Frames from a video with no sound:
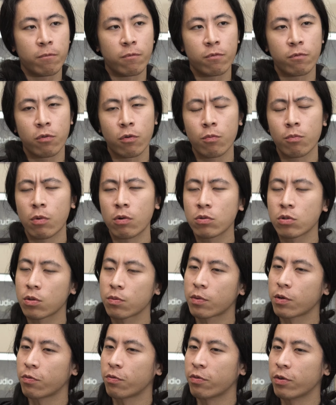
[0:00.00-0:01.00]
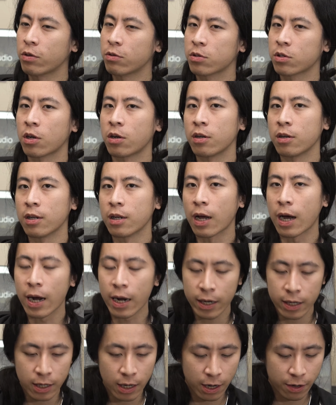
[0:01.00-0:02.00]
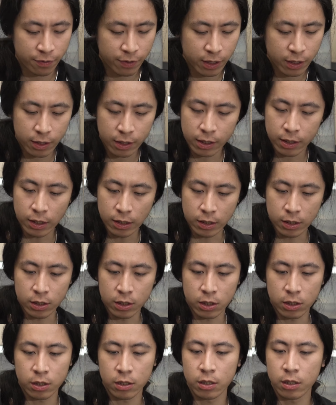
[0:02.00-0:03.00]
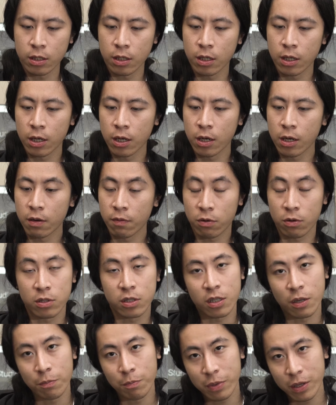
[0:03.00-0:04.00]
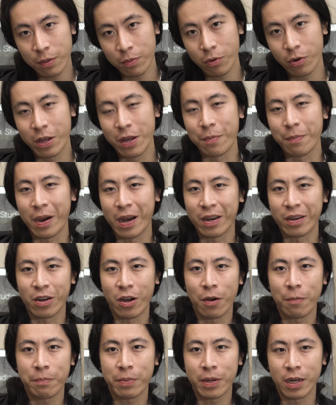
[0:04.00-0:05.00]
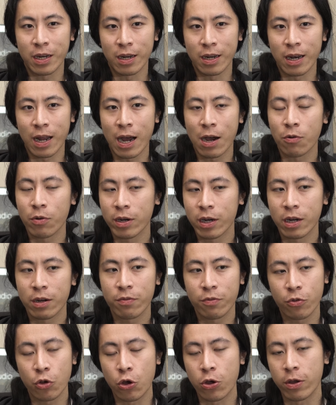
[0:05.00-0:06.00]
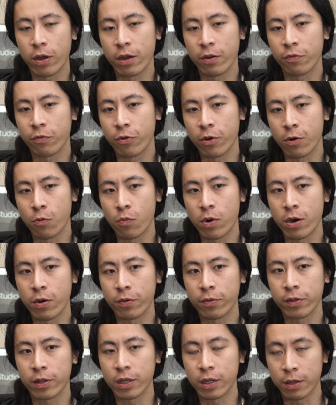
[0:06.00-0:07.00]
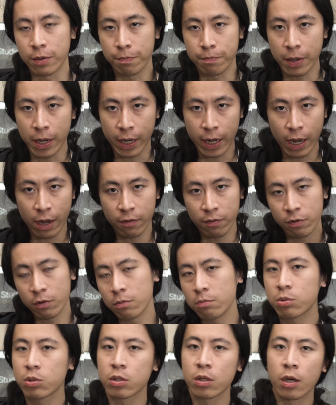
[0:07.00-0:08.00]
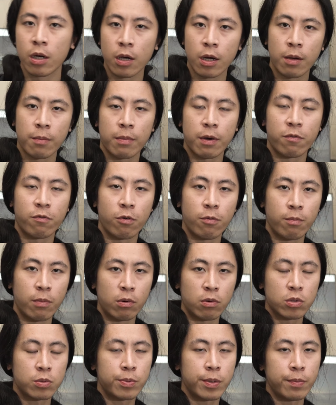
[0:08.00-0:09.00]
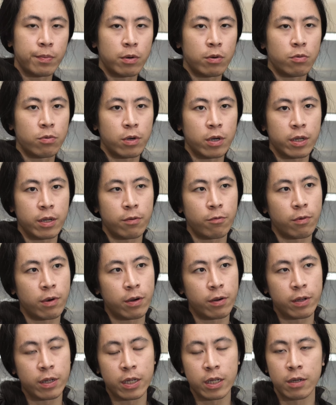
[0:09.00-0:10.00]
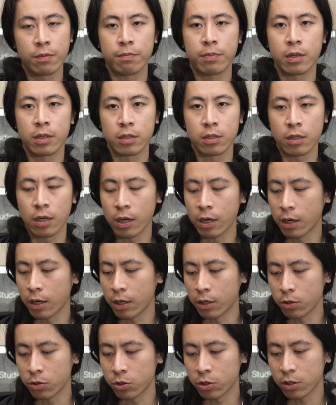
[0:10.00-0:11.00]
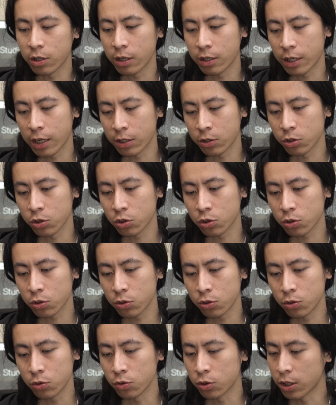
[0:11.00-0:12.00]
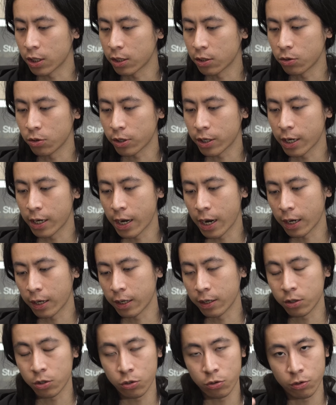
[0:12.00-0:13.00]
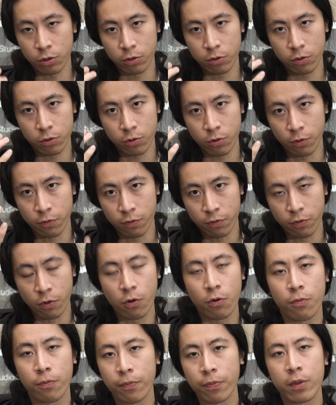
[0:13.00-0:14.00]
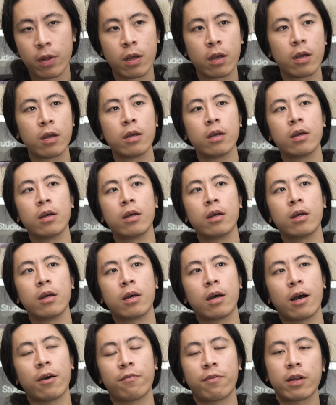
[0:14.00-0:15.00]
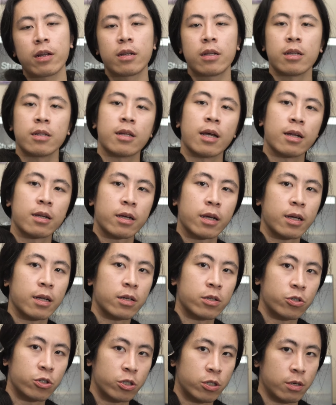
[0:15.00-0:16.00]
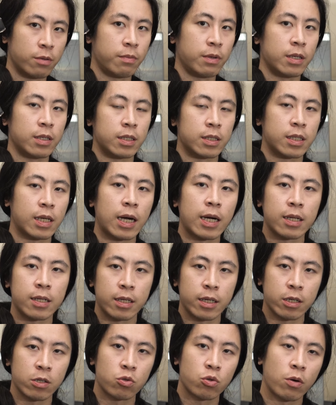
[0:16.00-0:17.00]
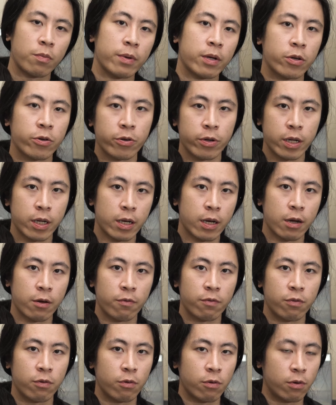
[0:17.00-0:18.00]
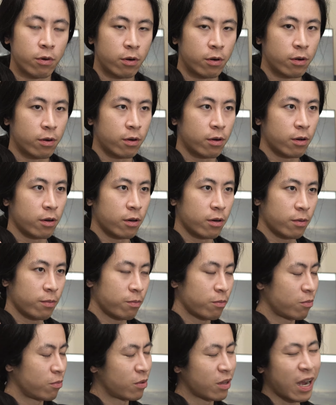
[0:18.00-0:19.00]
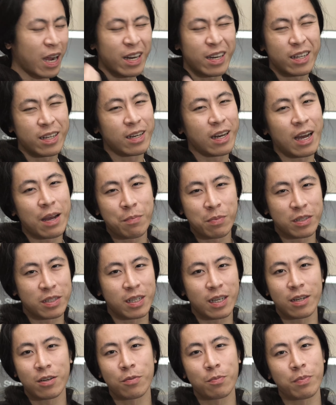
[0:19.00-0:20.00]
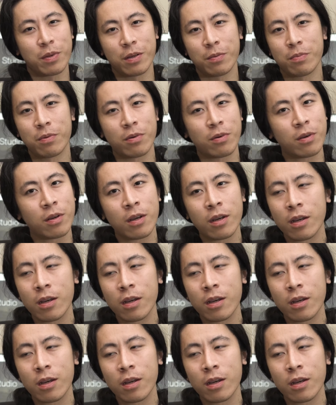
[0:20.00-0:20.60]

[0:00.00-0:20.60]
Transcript: For most of the views online, I think this is, for some people, it might not be loud enough if you're wearing the big headphones, but for most people who are wearing earbuds and they're just using it to connect it to your phone, I think the dedicated chip inside this will be good enough for 99% of people.